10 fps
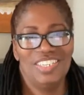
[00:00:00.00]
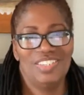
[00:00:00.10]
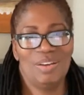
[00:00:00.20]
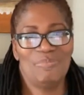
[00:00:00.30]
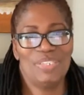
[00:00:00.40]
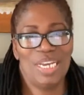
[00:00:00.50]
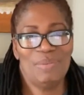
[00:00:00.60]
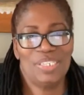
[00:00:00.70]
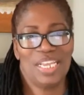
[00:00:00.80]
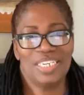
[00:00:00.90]

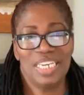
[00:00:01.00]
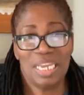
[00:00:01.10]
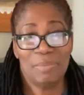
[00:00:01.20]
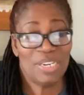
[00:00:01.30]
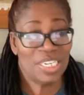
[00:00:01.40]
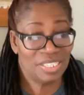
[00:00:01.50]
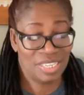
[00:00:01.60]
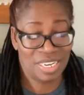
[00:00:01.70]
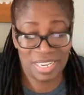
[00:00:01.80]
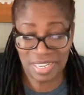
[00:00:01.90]
Sometimes like
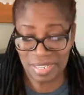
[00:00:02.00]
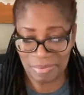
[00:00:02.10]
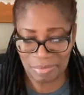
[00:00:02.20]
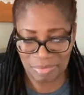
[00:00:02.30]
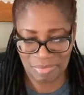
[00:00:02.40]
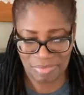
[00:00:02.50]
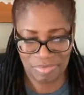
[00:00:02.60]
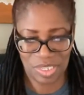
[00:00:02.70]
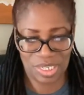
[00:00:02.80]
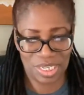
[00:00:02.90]
neighbors again,
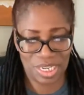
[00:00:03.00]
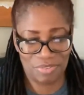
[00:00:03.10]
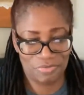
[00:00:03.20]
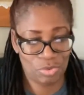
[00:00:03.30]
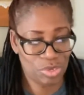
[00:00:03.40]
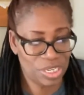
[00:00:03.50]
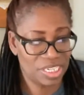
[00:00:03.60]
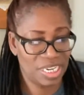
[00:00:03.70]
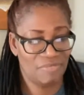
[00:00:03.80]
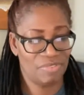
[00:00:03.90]
you didn't have food, you
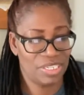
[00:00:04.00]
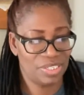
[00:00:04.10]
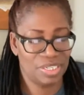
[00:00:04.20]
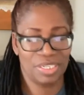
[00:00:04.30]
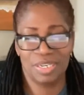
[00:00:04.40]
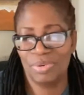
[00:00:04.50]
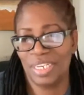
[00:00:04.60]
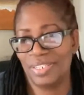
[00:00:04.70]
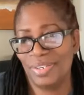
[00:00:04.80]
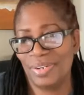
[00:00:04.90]
didn't have this, you could have go
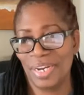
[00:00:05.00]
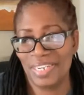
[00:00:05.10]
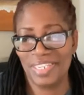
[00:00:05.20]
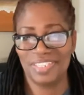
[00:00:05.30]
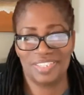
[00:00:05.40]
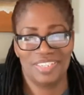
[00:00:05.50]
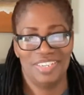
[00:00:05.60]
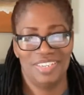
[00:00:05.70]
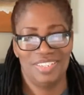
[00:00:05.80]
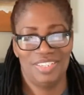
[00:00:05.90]
and sit down and eat.
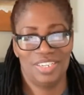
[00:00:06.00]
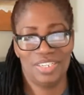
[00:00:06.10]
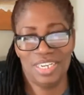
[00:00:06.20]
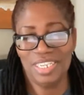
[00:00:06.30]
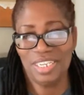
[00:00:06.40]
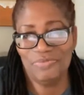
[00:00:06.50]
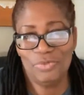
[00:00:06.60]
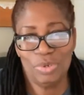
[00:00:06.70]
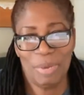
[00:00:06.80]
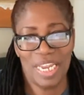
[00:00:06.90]
You could have eat
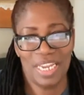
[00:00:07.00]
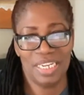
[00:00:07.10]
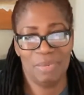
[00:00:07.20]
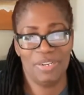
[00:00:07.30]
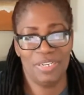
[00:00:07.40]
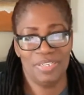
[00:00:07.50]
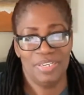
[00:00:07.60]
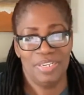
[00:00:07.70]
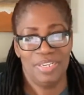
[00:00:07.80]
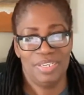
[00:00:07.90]
food by a neighbor.
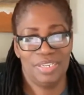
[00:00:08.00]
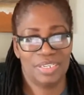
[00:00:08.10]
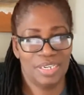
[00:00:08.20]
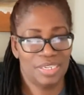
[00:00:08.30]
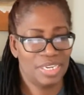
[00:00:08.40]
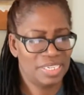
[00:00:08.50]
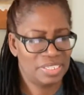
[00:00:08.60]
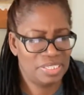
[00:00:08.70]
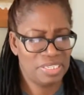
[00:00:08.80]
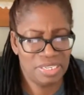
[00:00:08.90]
You could have
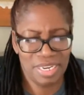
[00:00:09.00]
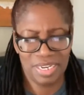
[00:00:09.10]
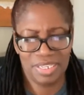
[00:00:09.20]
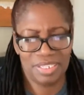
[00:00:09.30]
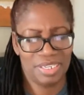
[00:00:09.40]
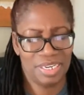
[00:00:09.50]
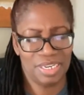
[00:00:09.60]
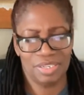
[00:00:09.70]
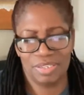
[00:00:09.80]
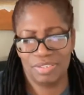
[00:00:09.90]
get tea,
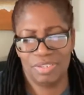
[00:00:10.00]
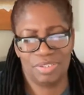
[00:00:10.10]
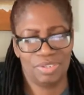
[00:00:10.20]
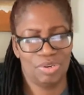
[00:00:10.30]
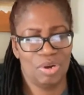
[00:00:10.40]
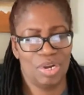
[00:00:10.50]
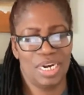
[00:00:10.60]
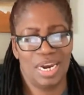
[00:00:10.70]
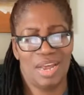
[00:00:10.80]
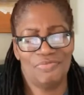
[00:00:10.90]
anything. You sit down
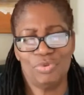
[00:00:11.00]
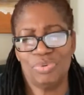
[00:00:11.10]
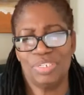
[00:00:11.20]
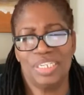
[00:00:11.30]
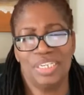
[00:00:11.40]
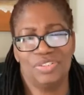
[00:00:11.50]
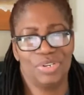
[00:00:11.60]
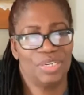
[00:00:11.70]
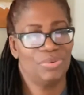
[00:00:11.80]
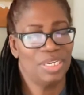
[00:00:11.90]
and laugh all day,
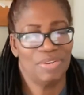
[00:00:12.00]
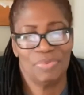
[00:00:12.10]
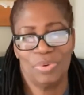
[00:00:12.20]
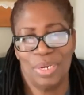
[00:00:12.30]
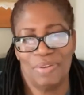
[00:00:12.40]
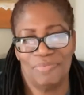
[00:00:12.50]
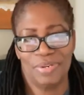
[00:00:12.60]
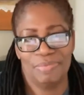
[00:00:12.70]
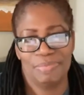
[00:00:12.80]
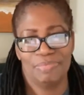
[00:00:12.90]
drink whatever.